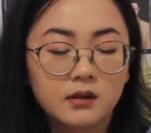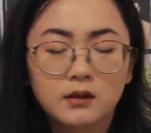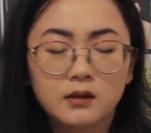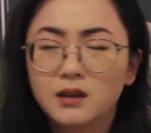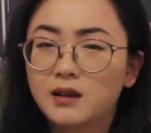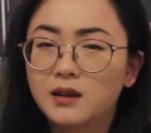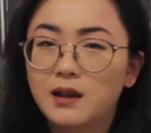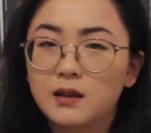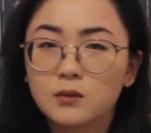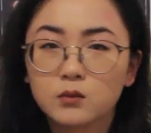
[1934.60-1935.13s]

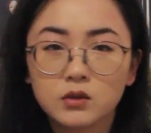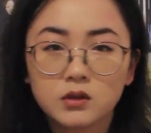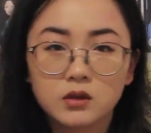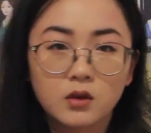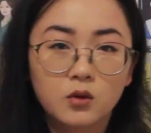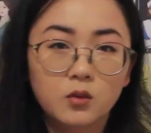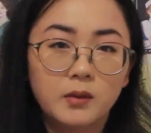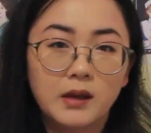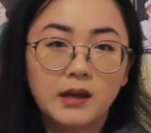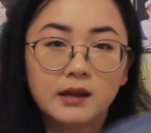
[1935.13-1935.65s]
like I would
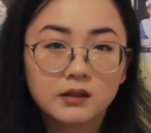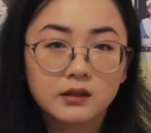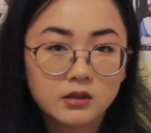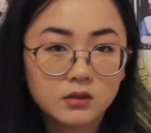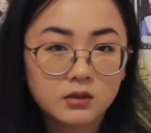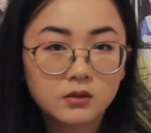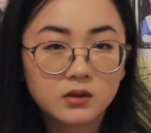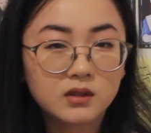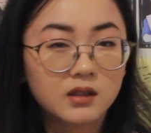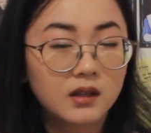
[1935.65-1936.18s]
go back
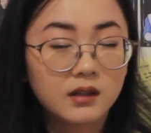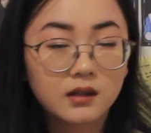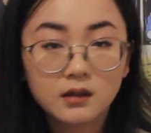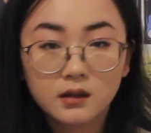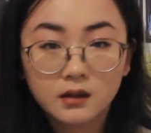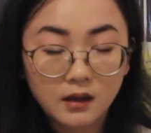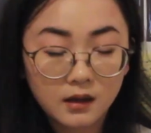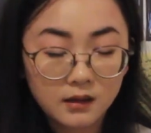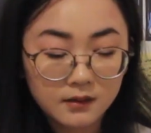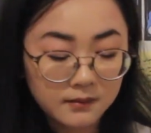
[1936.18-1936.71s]
to again and
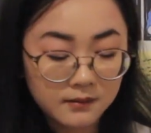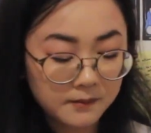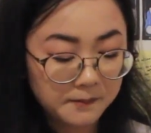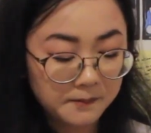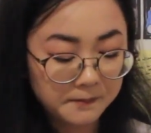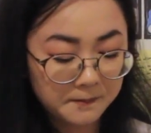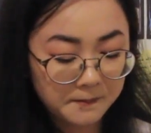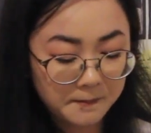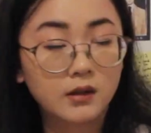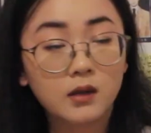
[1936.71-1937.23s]
again.
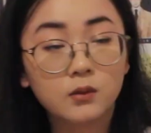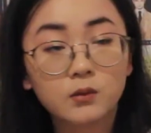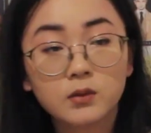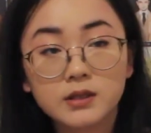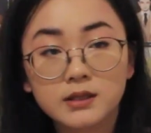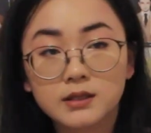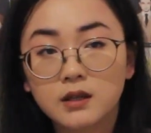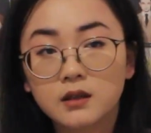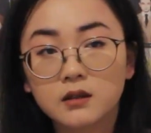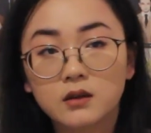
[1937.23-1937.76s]
I would
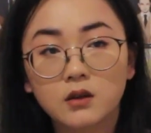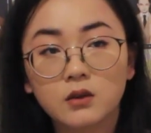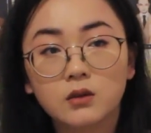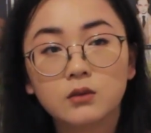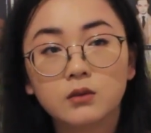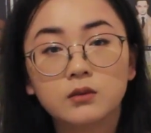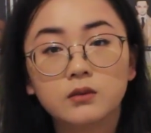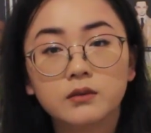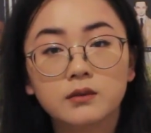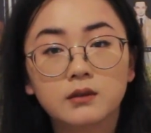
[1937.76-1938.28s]
say
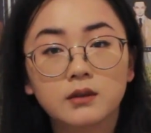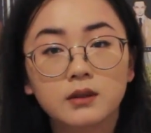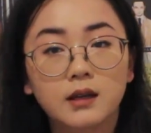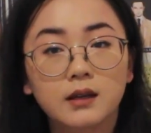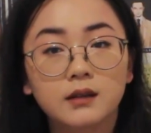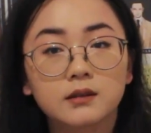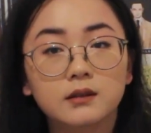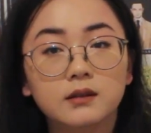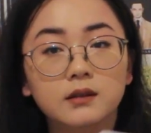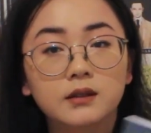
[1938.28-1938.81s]
though
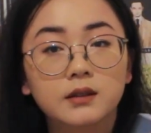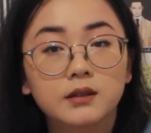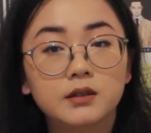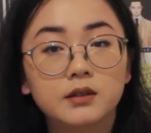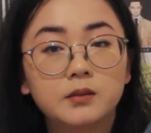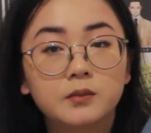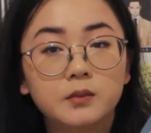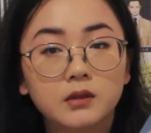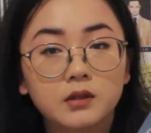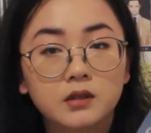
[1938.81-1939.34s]
that this
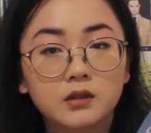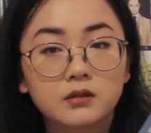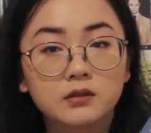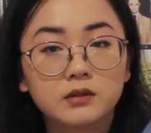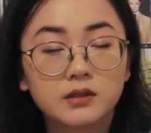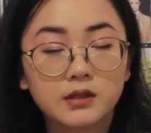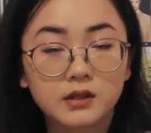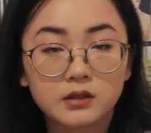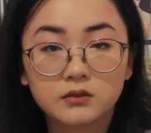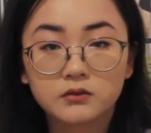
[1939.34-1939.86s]
book
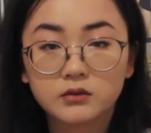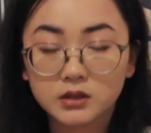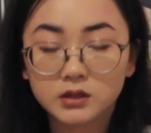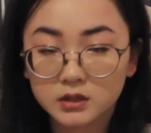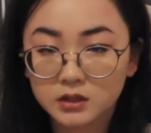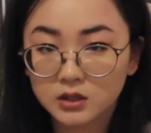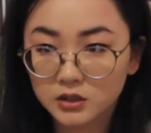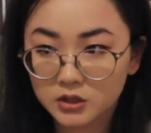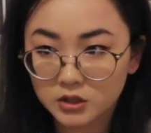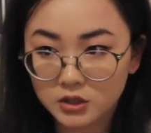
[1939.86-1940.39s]
does a really
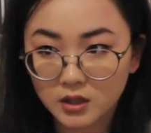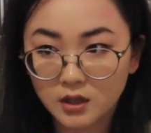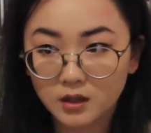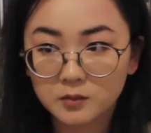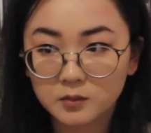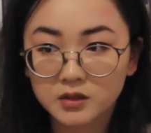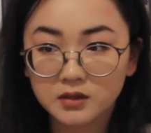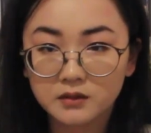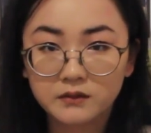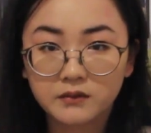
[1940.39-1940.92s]
good job
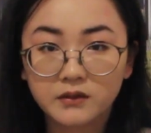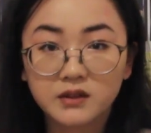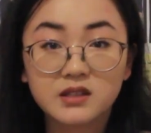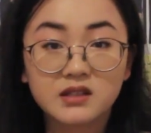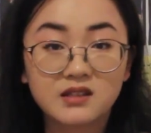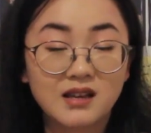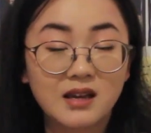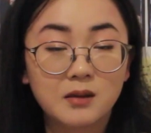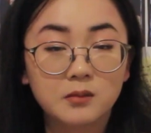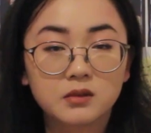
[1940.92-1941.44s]
of
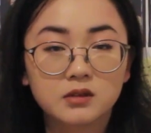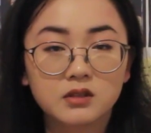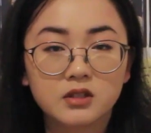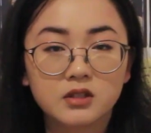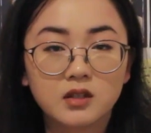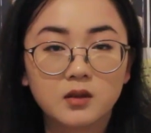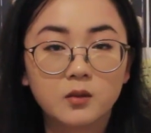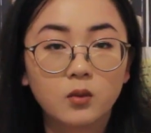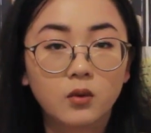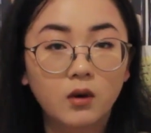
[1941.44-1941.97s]

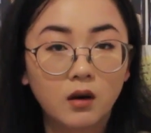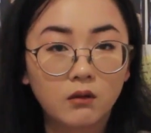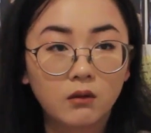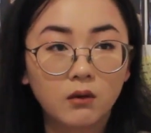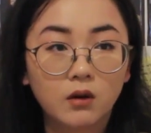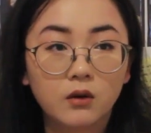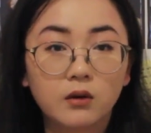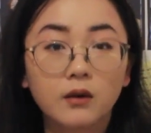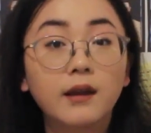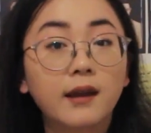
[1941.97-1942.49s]
establishing
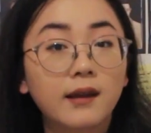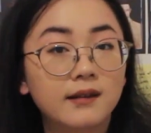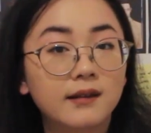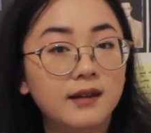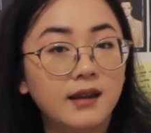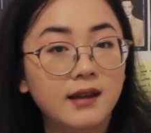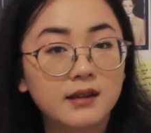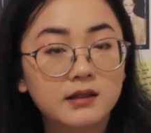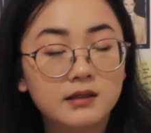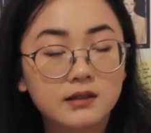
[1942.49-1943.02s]
Poirot and
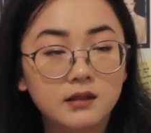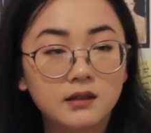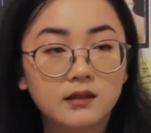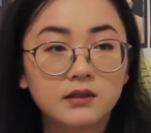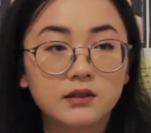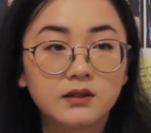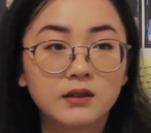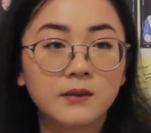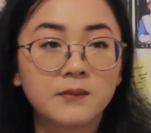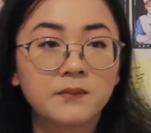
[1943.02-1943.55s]

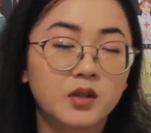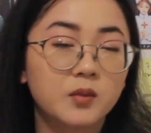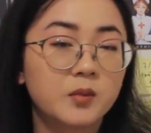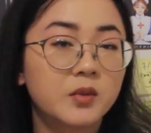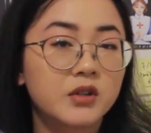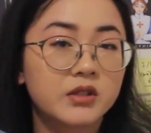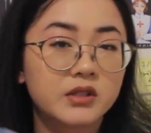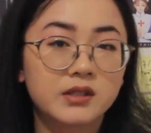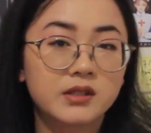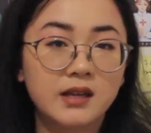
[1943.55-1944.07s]
Hastings. Their
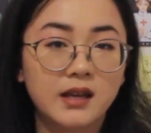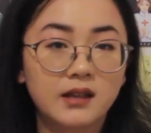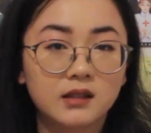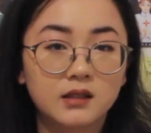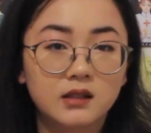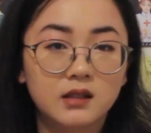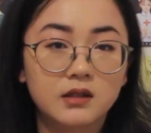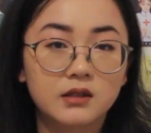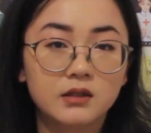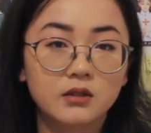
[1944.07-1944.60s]

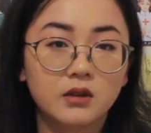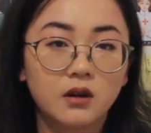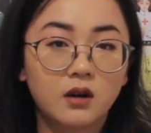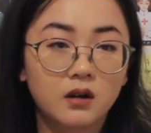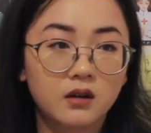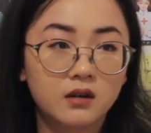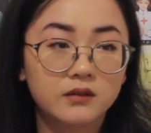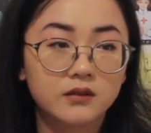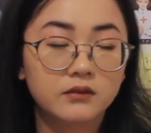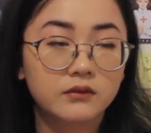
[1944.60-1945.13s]
personalities
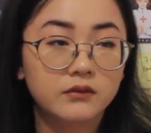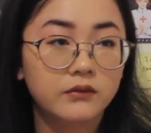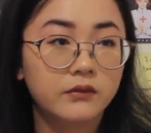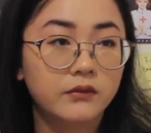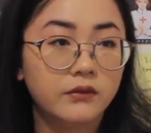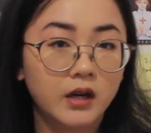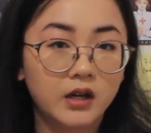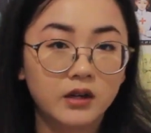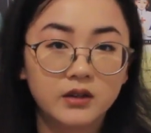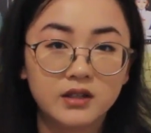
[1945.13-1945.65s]
are
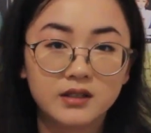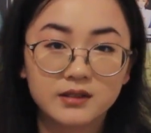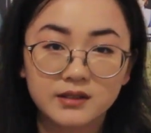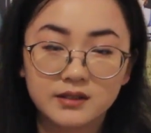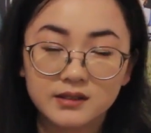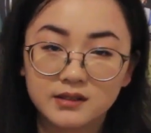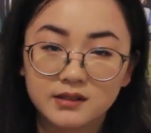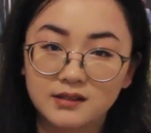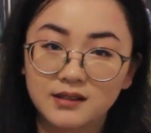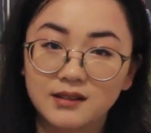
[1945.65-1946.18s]
very
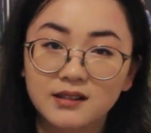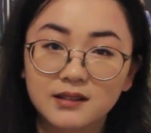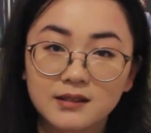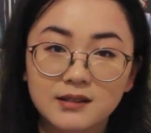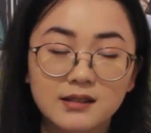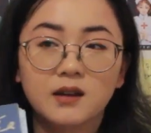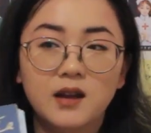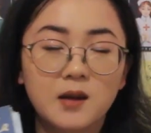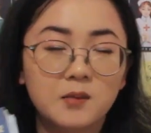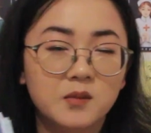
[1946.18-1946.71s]

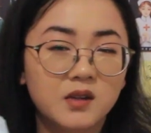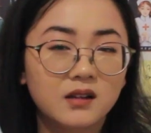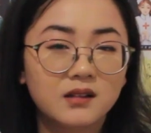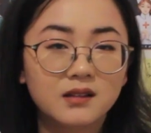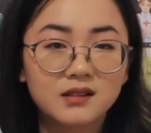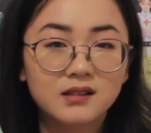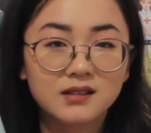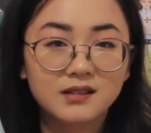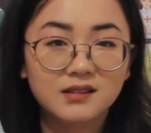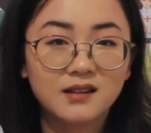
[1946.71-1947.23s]
distinct. I'm not
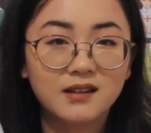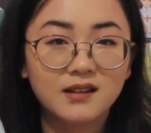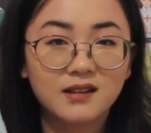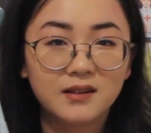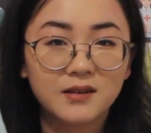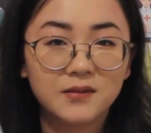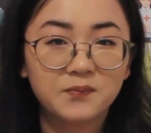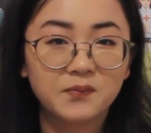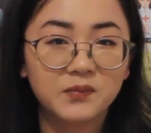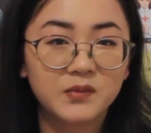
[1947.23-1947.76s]
gonna
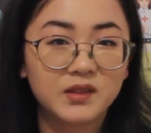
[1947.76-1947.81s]
say